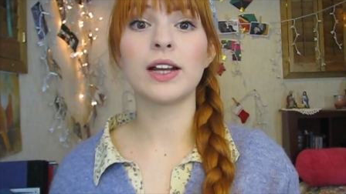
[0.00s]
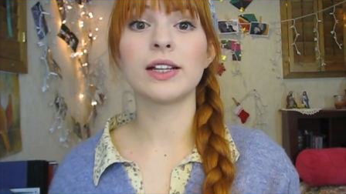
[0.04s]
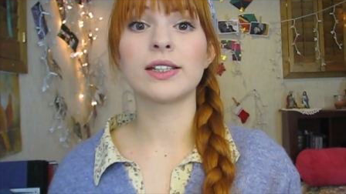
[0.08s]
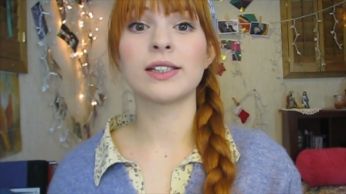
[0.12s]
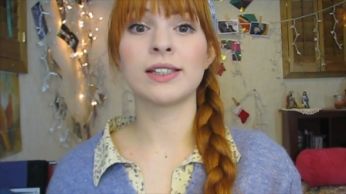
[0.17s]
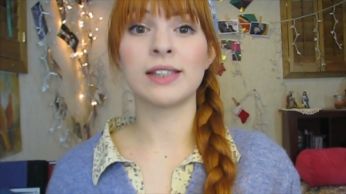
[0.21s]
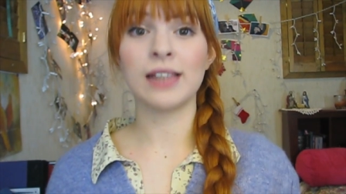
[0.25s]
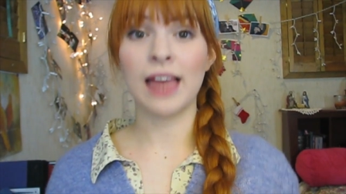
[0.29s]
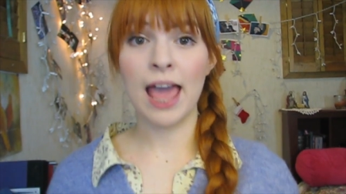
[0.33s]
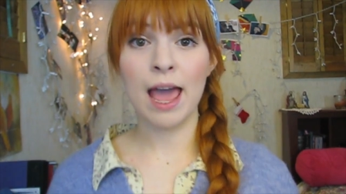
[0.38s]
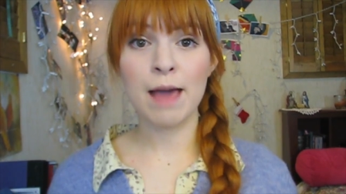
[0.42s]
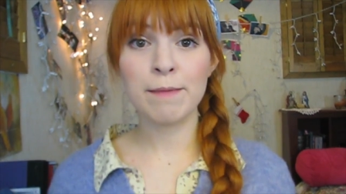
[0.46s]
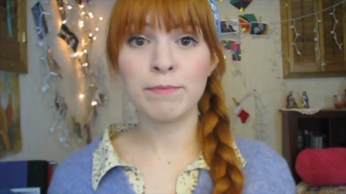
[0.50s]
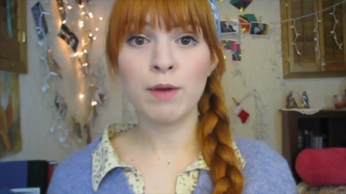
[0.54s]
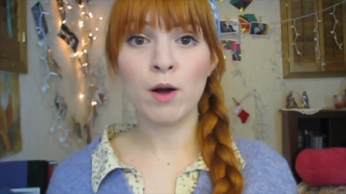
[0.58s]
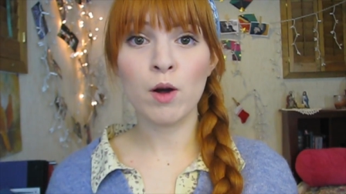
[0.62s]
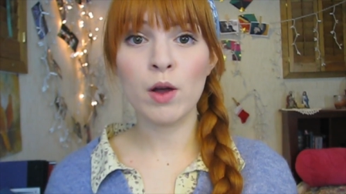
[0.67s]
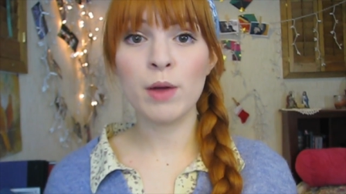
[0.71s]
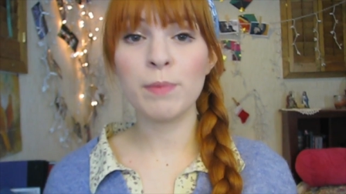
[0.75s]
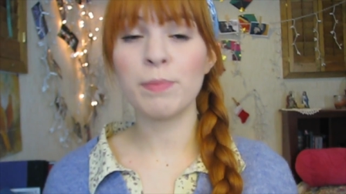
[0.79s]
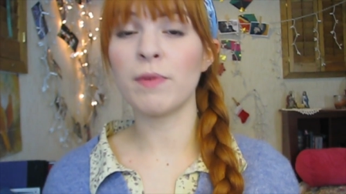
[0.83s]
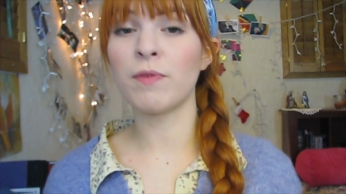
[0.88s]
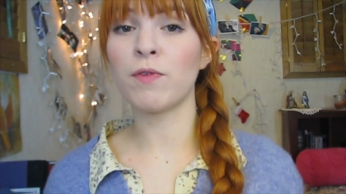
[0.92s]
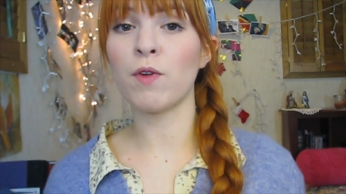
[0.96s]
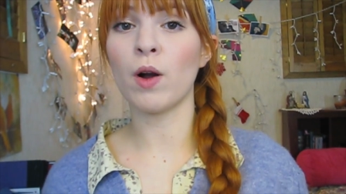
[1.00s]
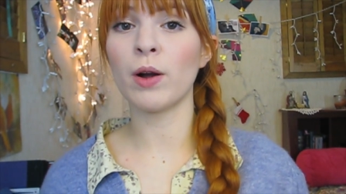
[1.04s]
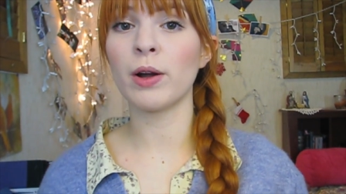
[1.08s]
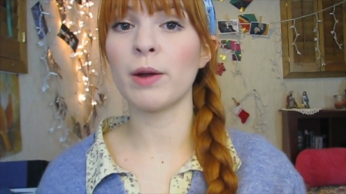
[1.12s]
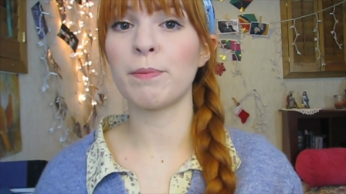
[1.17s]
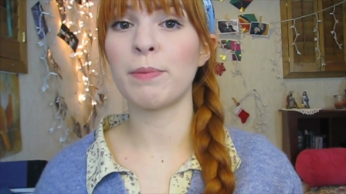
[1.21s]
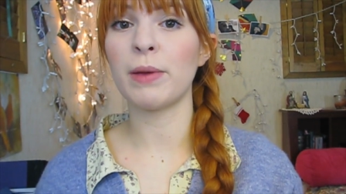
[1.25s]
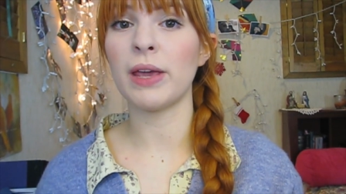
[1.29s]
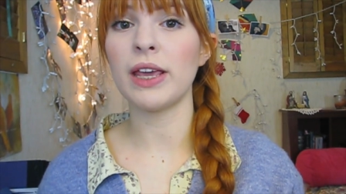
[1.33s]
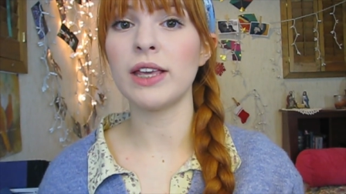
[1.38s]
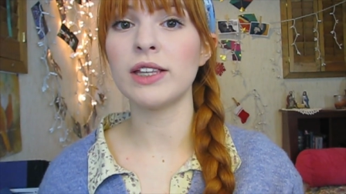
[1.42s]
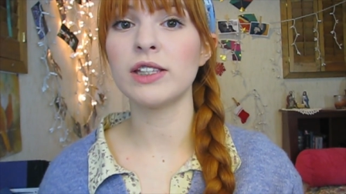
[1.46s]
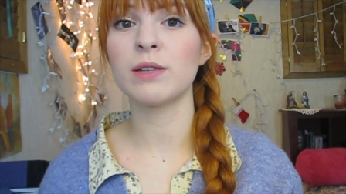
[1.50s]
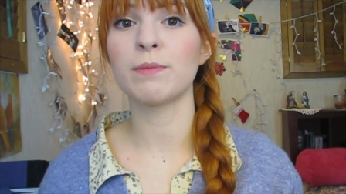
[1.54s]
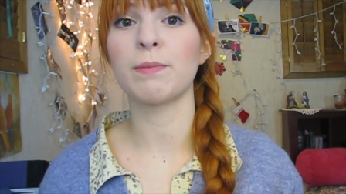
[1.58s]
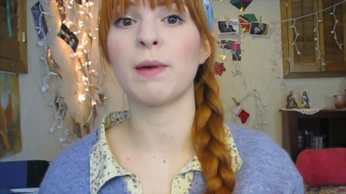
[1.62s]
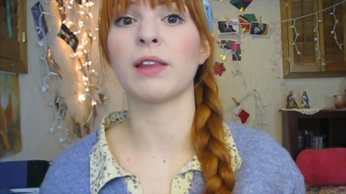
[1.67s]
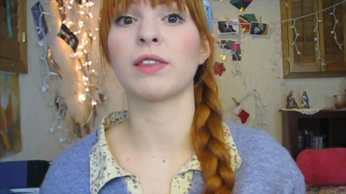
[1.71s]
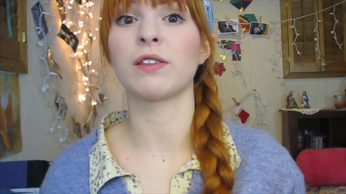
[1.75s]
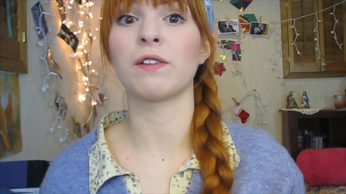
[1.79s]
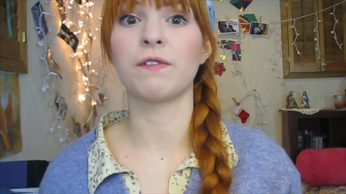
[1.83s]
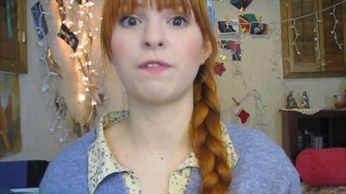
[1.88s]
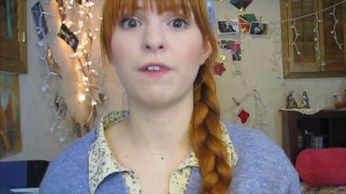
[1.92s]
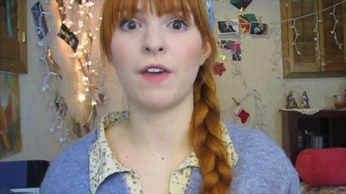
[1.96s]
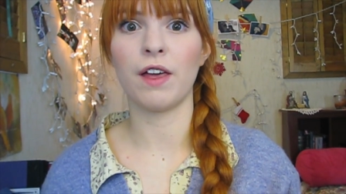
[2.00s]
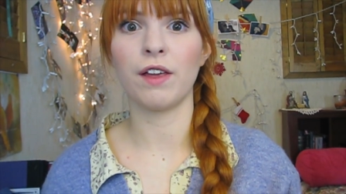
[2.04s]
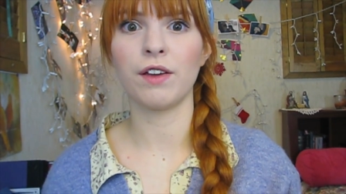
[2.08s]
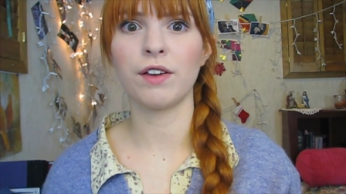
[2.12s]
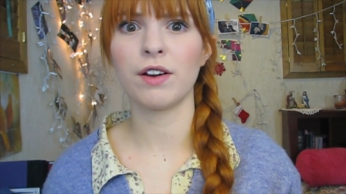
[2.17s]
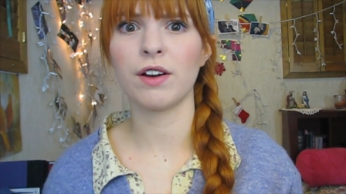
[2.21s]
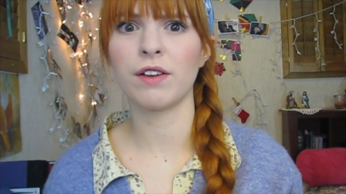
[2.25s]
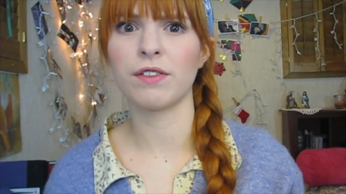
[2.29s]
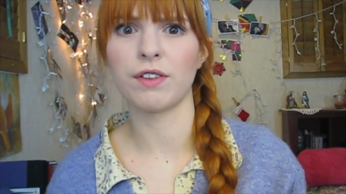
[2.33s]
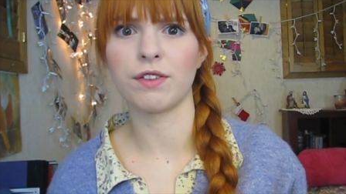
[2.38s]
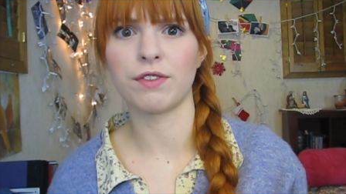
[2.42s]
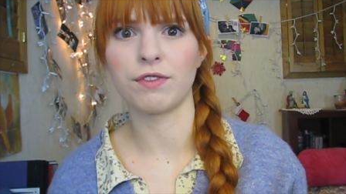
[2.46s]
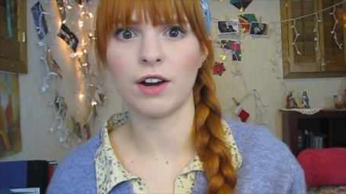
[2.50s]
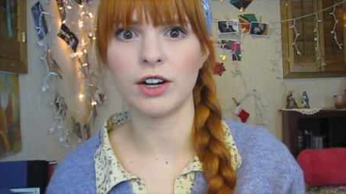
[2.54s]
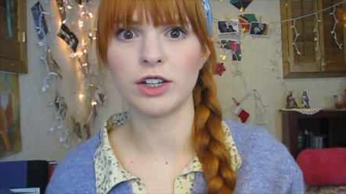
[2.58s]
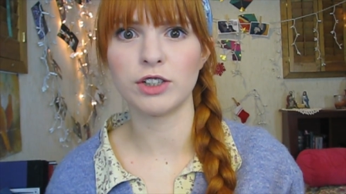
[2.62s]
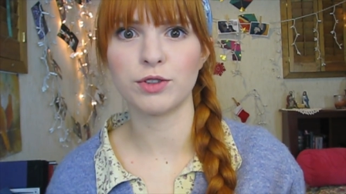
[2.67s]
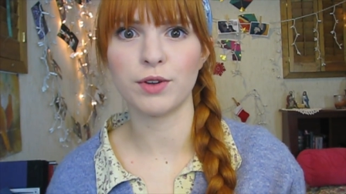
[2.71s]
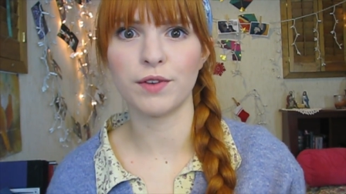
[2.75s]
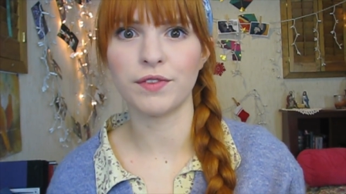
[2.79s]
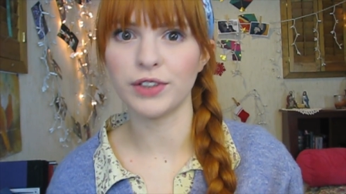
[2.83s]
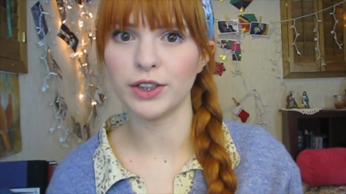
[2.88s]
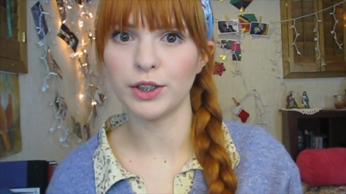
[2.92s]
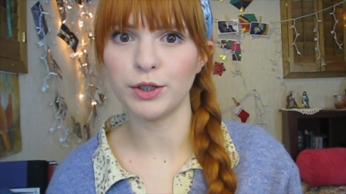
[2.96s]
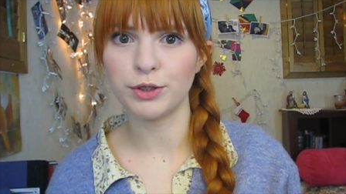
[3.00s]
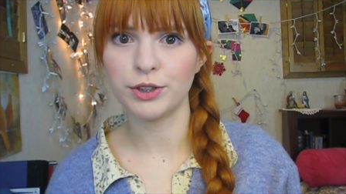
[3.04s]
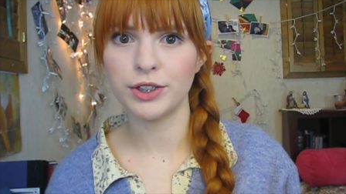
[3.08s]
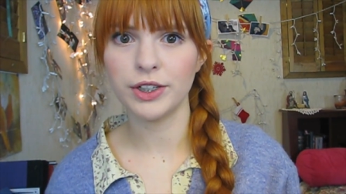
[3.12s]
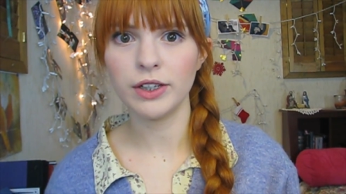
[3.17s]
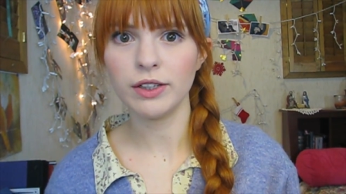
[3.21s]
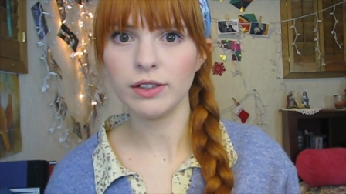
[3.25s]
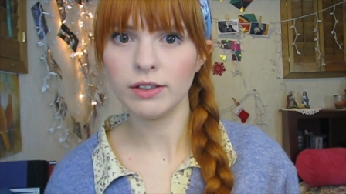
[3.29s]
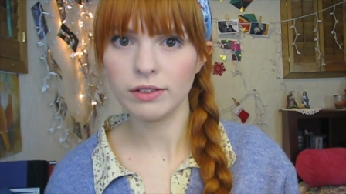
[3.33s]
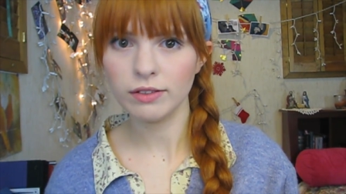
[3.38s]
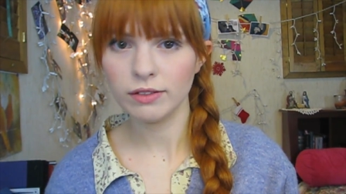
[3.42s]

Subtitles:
then a slam poet performed a piece about the failure of the French Revolution,